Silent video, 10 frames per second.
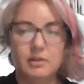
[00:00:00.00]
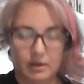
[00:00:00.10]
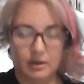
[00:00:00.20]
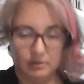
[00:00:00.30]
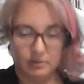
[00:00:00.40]

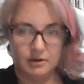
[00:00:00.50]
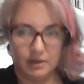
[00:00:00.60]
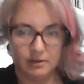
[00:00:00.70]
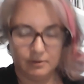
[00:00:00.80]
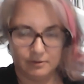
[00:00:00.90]
under
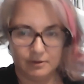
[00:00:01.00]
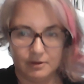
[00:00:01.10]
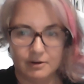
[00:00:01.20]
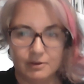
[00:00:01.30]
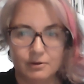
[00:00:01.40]
any
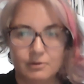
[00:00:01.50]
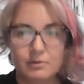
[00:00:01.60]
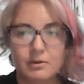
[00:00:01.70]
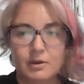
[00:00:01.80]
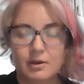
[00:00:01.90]
scenario,
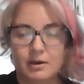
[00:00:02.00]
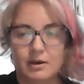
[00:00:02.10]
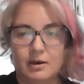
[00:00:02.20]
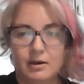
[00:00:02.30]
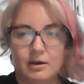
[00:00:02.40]

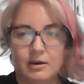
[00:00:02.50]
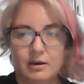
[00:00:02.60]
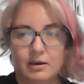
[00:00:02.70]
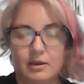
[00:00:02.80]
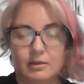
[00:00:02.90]

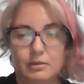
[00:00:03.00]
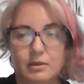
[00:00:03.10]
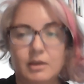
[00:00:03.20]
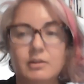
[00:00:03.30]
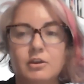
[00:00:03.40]
and
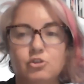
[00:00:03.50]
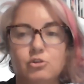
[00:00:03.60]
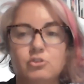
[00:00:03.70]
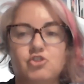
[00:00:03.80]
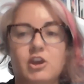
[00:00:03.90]
they need
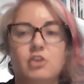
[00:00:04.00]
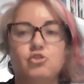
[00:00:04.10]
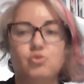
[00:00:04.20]
to change.